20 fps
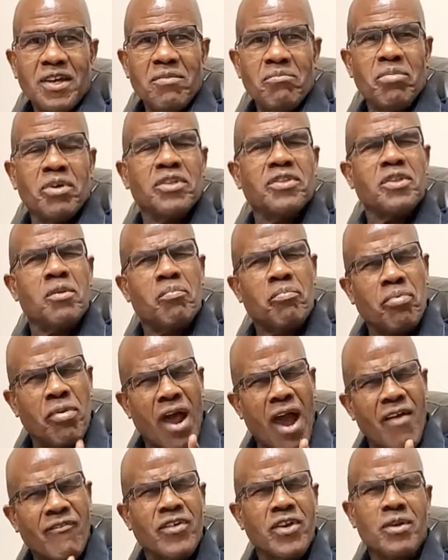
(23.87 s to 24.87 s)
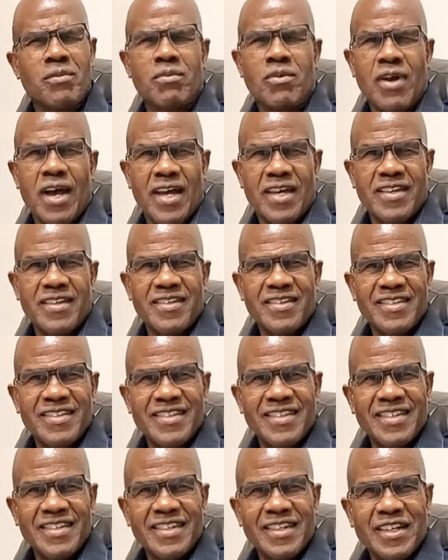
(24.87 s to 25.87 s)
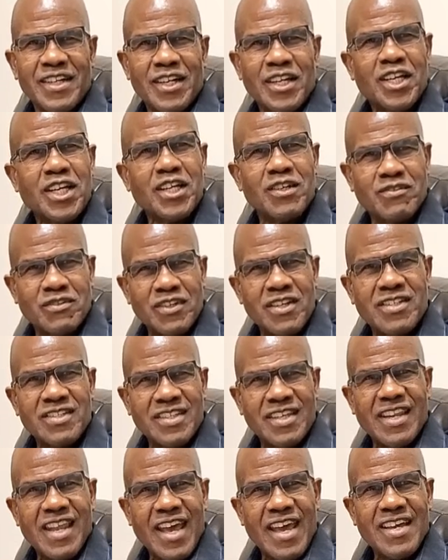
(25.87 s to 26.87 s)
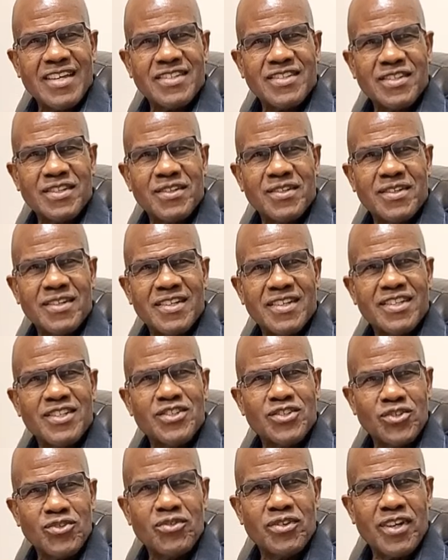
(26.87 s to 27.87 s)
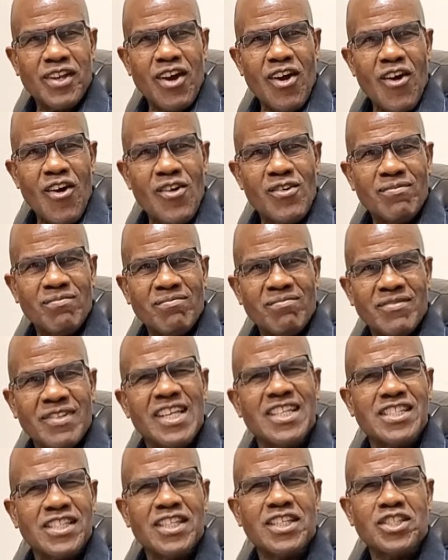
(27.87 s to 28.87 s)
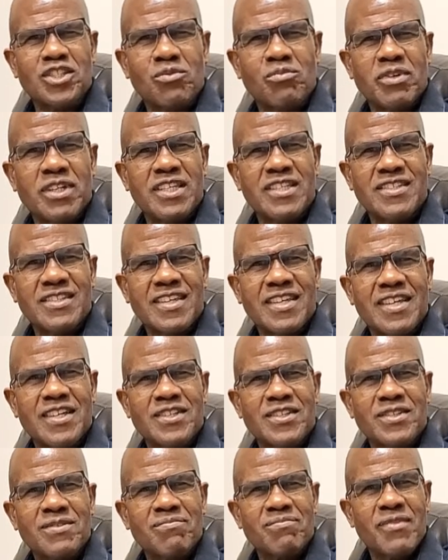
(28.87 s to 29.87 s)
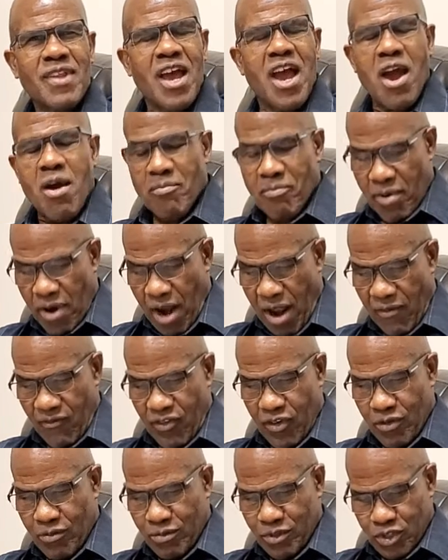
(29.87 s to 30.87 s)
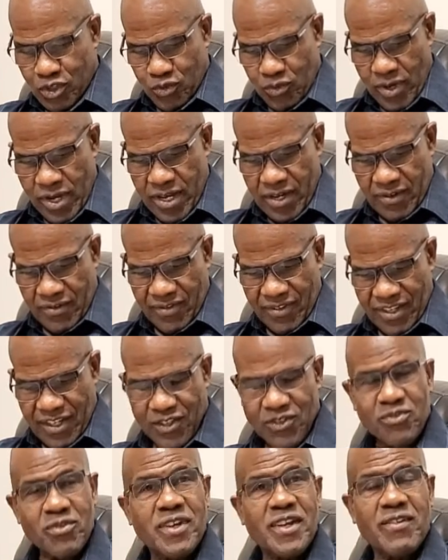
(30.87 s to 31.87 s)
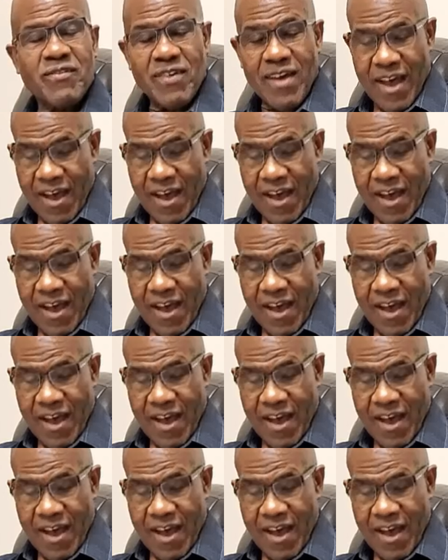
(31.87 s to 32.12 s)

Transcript: But the proverb writer gives us an answer to it all. Let's listen what he says. Proverbs 12 and 25.